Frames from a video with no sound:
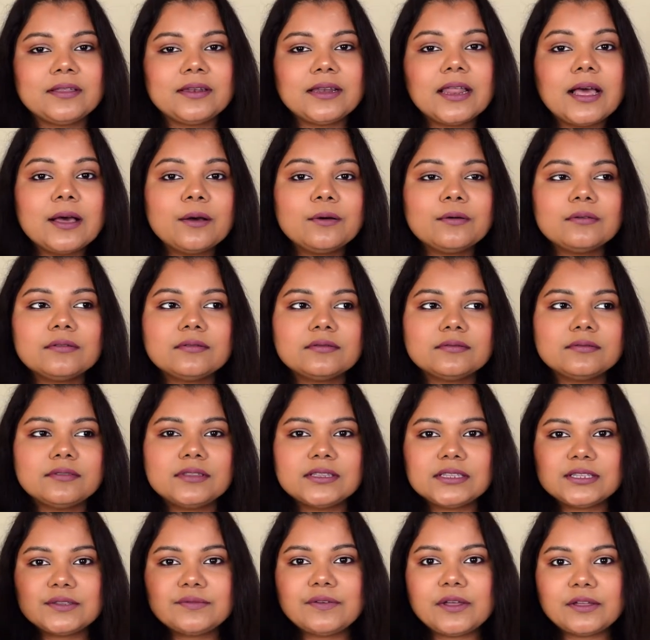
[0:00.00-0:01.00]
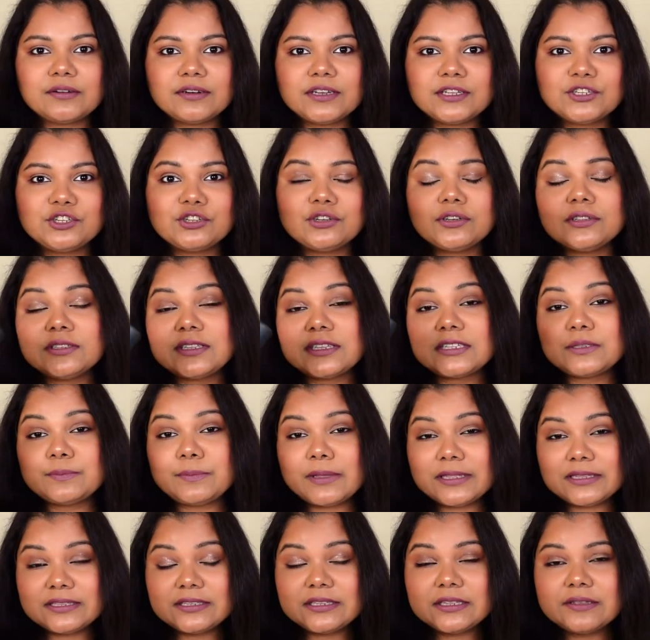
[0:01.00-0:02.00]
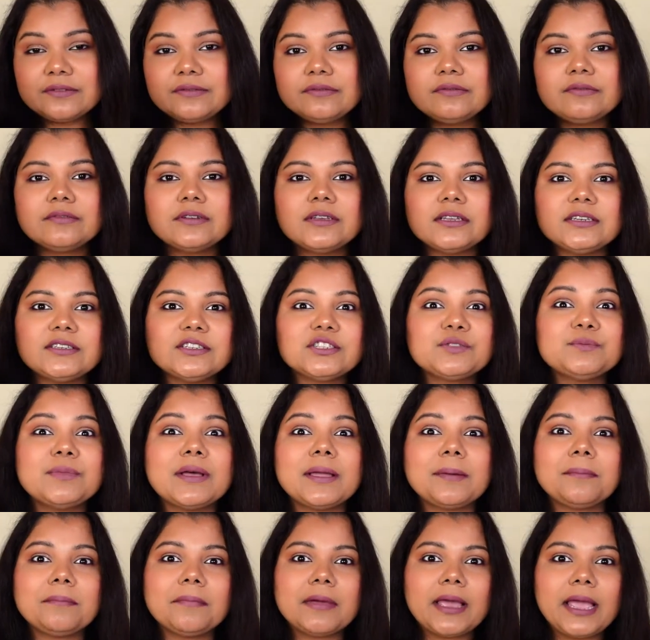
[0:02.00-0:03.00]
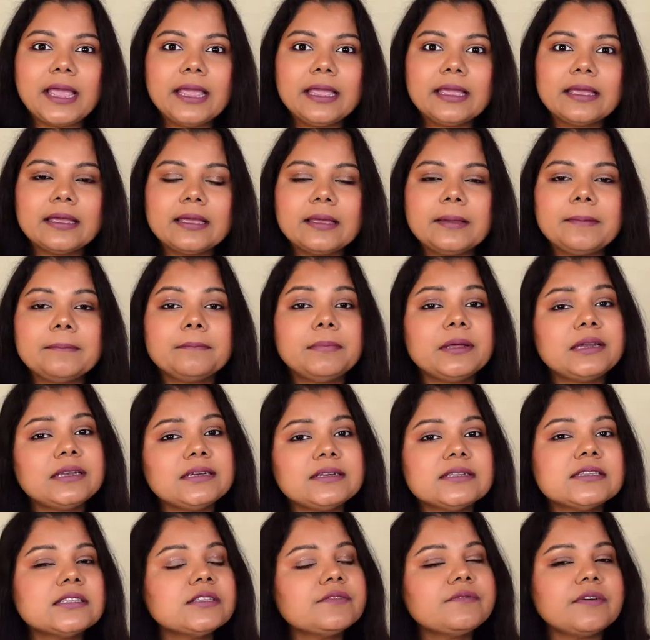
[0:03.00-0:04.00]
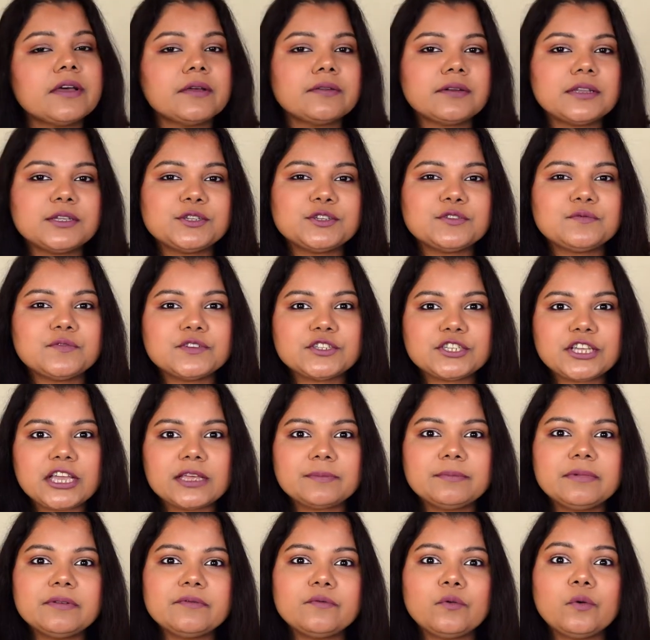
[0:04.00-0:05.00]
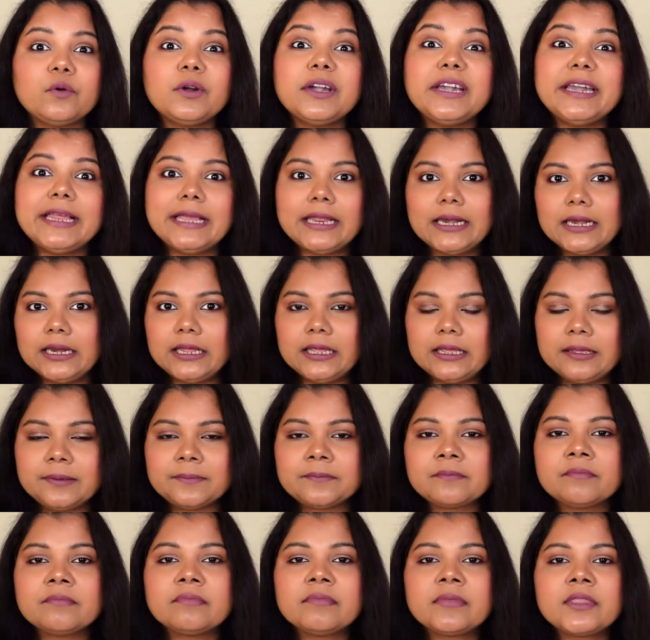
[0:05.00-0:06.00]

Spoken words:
Now this foundation is expensive, it is by MAC, but it is a foundation which can be worn daily.